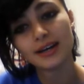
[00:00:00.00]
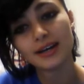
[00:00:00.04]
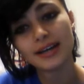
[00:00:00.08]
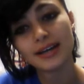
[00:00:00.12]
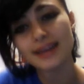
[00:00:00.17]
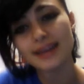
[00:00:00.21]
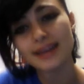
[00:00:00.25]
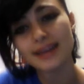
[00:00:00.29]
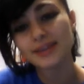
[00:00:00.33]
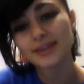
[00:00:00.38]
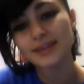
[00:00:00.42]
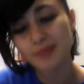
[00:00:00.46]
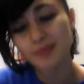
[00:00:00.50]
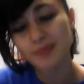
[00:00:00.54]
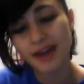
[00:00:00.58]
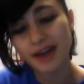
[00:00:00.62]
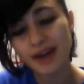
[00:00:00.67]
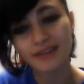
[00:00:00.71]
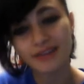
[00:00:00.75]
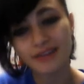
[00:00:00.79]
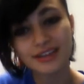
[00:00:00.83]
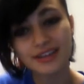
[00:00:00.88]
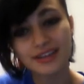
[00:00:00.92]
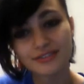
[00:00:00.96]
yeah, that's my
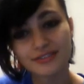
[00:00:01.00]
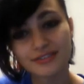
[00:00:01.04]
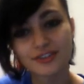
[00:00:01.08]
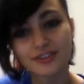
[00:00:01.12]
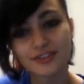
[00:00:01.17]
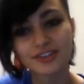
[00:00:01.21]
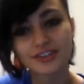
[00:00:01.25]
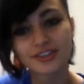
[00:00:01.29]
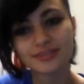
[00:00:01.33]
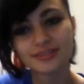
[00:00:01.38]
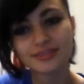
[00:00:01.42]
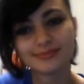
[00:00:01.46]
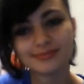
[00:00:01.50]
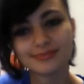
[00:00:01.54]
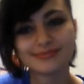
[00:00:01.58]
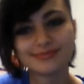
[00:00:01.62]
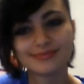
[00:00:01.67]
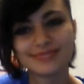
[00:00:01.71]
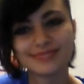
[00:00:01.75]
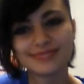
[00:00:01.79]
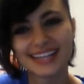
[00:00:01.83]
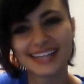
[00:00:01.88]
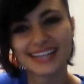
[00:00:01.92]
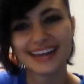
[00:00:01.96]
advice for
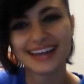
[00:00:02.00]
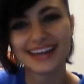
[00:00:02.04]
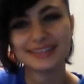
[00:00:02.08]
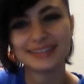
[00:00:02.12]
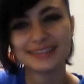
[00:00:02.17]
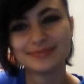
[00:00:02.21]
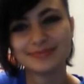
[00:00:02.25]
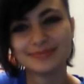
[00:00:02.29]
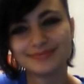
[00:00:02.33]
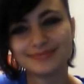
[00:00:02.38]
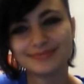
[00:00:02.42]
today.